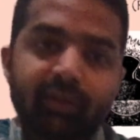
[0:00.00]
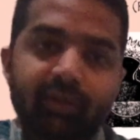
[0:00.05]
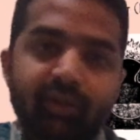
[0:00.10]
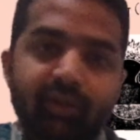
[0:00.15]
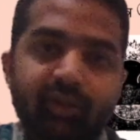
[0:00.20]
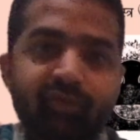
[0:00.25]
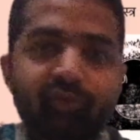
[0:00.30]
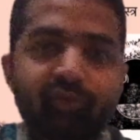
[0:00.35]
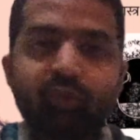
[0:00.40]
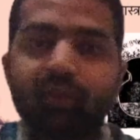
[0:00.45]

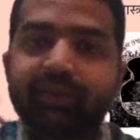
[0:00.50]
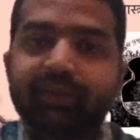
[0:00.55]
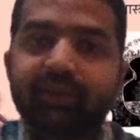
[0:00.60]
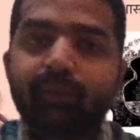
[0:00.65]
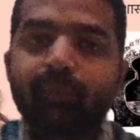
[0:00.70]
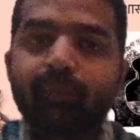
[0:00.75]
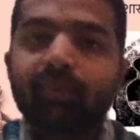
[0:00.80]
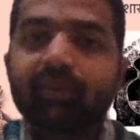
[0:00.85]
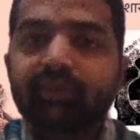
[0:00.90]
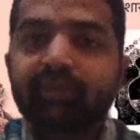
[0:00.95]
A few
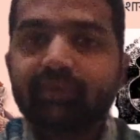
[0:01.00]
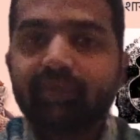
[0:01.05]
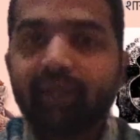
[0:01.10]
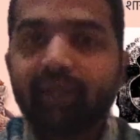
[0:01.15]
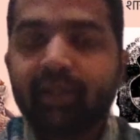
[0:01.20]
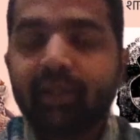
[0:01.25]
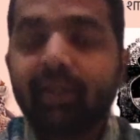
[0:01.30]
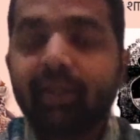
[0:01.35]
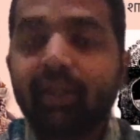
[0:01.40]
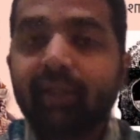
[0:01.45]
examples is
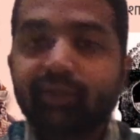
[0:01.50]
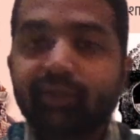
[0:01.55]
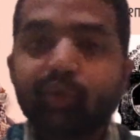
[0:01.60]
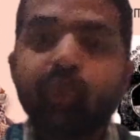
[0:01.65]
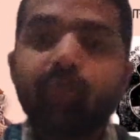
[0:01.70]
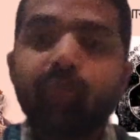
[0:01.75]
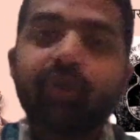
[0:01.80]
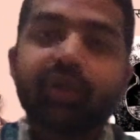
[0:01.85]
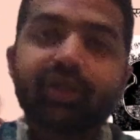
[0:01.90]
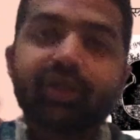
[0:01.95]
like the
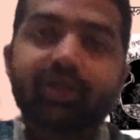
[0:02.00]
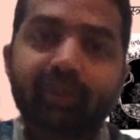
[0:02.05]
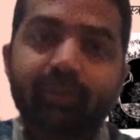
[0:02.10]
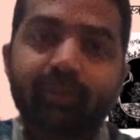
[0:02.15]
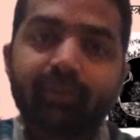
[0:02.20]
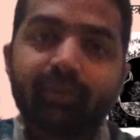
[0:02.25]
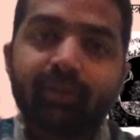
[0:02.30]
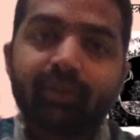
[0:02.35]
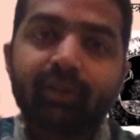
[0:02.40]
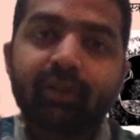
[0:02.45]
Rasaratna.
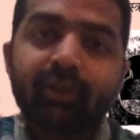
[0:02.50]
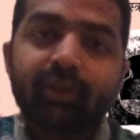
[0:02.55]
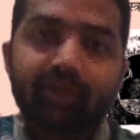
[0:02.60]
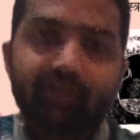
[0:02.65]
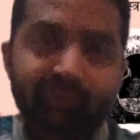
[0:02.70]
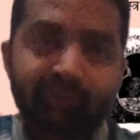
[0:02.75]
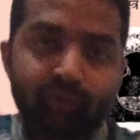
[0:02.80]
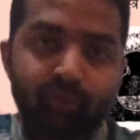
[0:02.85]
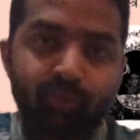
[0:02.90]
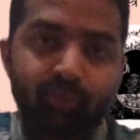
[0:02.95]

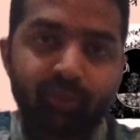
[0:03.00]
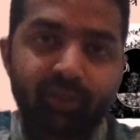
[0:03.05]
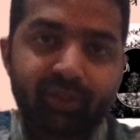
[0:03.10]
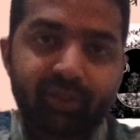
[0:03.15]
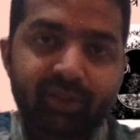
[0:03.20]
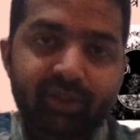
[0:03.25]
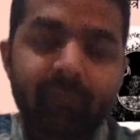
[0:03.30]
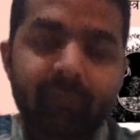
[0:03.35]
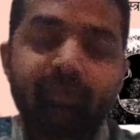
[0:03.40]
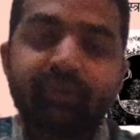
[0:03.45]
The
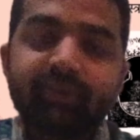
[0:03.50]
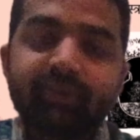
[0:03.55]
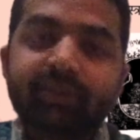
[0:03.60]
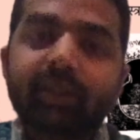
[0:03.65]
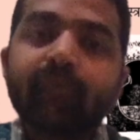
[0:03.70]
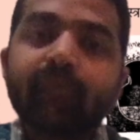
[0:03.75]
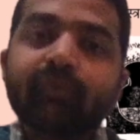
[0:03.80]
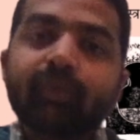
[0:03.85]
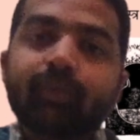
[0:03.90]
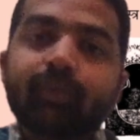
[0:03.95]
Rasaratna
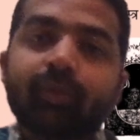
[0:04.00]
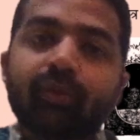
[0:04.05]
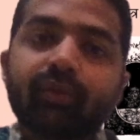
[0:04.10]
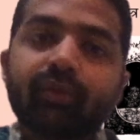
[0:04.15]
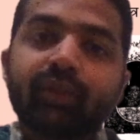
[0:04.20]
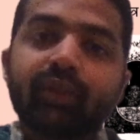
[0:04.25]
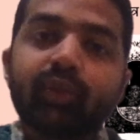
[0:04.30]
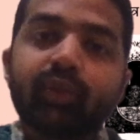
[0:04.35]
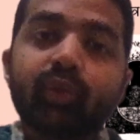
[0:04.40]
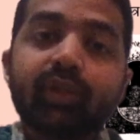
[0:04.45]
describes about
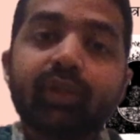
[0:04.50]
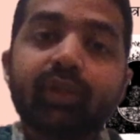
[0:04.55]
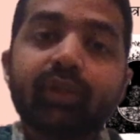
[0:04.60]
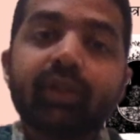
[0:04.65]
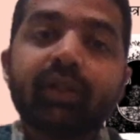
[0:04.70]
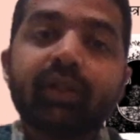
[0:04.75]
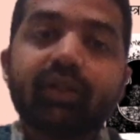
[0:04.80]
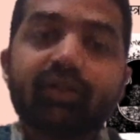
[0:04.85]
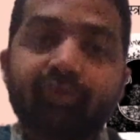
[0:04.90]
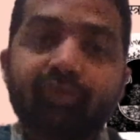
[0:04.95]
the
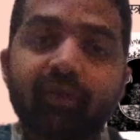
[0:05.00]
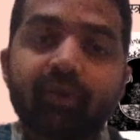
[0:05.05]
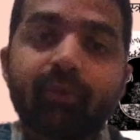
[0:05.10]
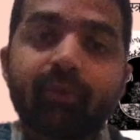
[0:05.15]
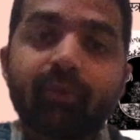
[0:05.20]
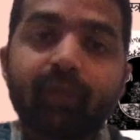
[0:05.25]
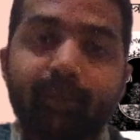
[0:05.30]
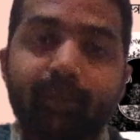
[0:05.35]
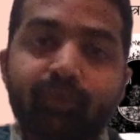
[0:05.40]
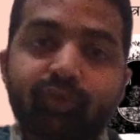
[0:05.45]
23
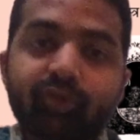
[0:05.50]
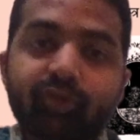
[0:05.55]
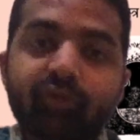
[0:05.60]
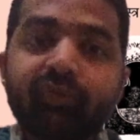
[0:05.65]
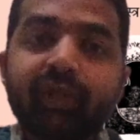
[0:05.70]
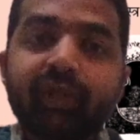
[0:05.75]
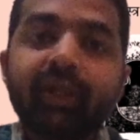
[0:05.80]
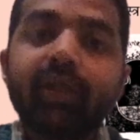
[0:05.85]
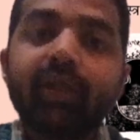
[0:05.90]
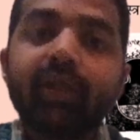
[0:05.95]
different types of
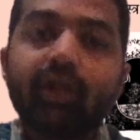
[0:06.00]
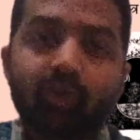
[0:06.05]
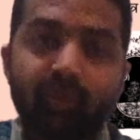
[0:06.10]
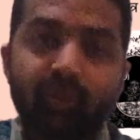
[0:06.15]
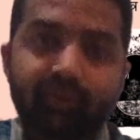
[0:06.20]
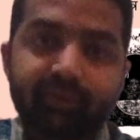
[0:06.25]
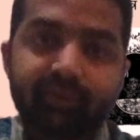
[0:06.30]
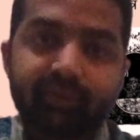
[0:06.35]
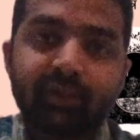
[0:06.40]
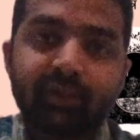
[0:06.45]
tin
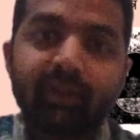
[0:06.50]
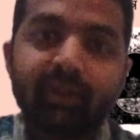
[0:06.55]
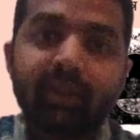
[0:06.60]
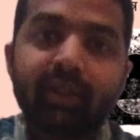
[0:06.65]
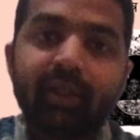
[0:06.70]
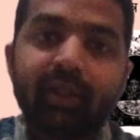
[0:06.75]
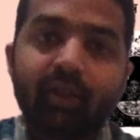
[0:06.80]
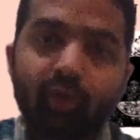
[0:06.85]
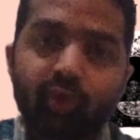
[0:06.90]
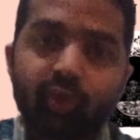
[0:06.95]
alloys.
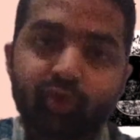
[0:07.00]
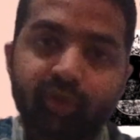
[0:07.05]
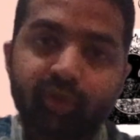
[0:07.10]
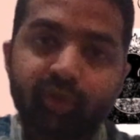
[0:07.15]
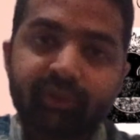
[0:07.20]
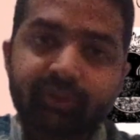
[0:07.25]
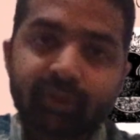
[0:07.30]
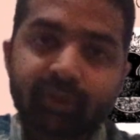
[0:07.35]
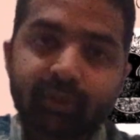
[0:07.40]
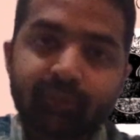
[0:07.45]
It also
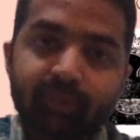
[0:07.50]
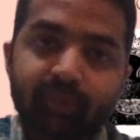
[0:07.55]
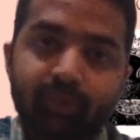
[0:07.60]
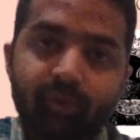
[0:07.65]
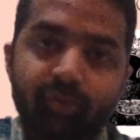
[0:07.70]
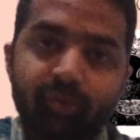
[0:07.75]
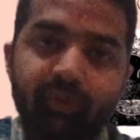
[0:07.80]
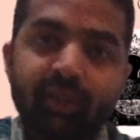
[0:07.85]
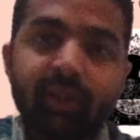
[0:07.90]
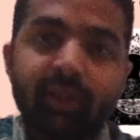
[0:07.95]
describes
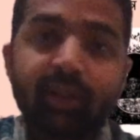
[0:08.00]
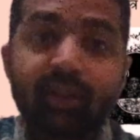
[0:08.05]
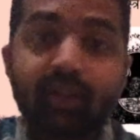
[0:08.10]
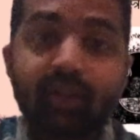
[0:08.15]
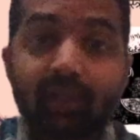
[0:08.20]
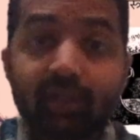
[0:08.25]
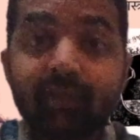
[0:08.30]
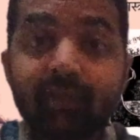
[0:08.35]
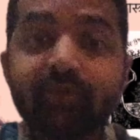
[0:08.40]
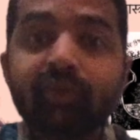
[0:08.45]
about the
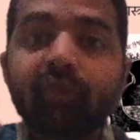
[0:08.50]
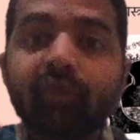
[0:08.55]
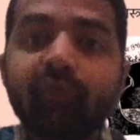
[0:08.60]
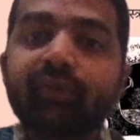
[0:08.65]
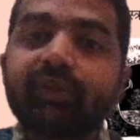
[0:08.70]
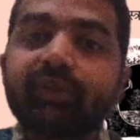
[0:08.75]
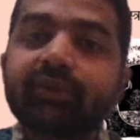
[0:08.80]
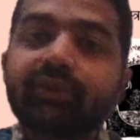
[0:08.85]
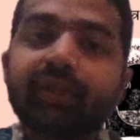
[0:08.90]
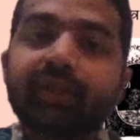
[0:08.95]
colors of
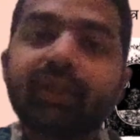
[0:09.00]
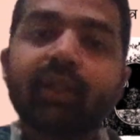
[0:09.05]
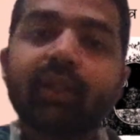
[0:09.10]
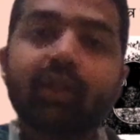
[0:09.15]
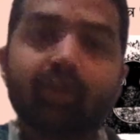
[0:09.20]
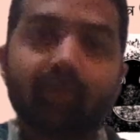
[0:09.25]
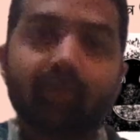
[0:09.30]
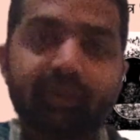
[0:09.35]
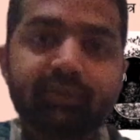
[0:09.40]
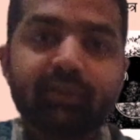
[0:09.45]
these tin
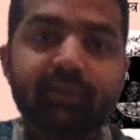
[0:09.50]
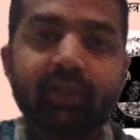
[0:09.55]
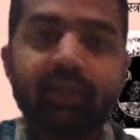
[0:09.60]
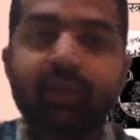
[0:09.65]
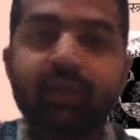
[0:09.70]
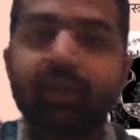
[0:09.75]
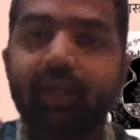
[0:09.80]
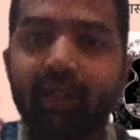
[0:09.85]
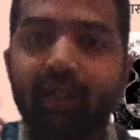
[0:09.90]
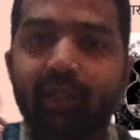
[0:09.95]
alloys like
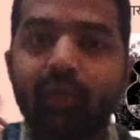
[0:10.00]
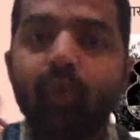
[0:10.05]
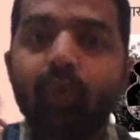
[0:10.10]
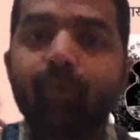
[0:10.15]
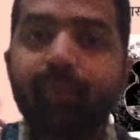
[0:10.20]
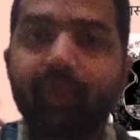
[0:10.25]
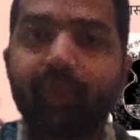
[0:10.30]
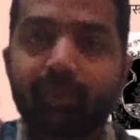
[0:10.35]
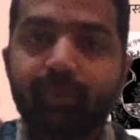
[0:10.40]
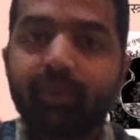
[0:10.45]
yellow,
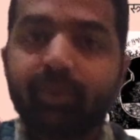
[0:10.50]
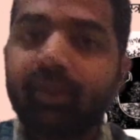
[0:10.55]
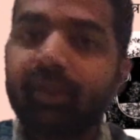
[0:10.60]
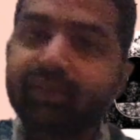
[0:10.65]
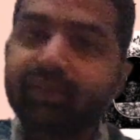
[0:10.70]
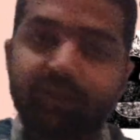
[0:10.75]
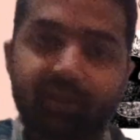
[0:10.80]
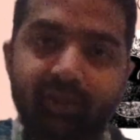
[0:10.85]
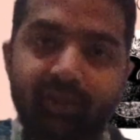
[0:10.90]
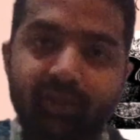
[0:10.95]
purple,
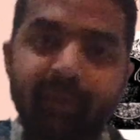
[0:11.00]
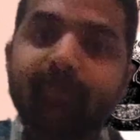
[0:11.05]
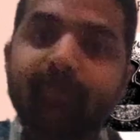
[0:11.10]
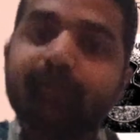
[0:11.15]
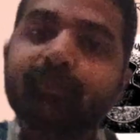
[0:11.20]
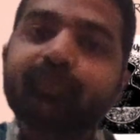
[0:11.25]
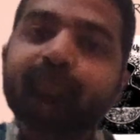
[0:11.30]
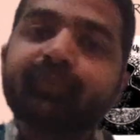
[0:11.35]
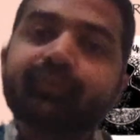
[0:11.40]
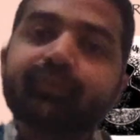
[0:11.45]
etc.
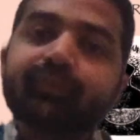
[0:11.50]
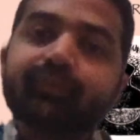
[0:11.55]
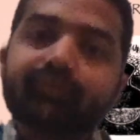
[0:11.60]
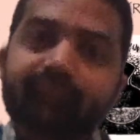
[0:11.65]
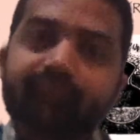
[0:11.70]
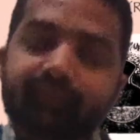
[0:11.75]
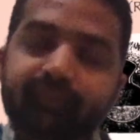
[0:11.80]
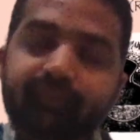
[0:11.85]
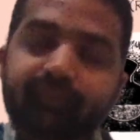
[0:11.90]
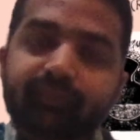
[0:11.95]

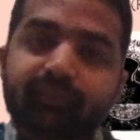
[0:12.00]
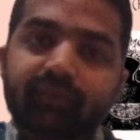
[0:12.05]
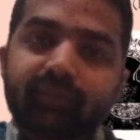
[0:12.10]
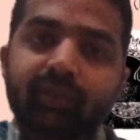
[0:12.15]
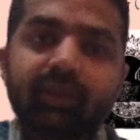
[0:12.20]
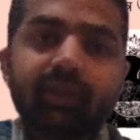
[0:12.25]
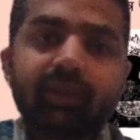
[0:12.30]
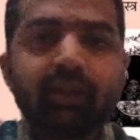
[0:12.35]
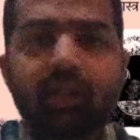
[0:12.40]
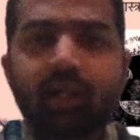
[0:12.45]

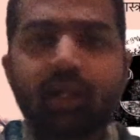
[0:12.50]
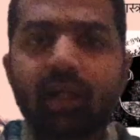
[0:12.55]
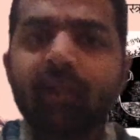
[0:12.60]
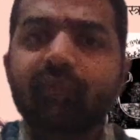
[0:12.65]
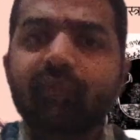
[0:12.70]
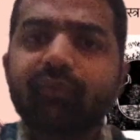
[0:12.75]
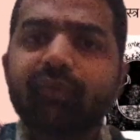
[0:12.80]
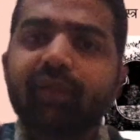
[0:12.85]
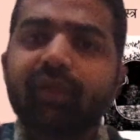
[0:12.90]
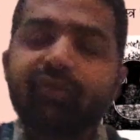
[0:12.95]

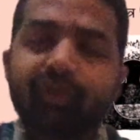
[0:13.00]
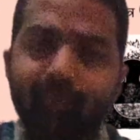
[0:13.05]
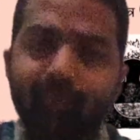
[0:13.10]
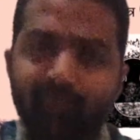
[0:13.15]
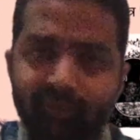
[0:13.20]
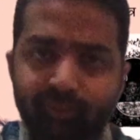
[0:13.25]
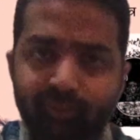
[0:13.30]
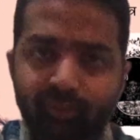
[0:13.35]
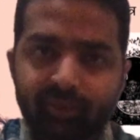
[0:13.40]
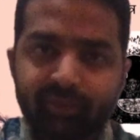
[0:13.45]
Another very famous book is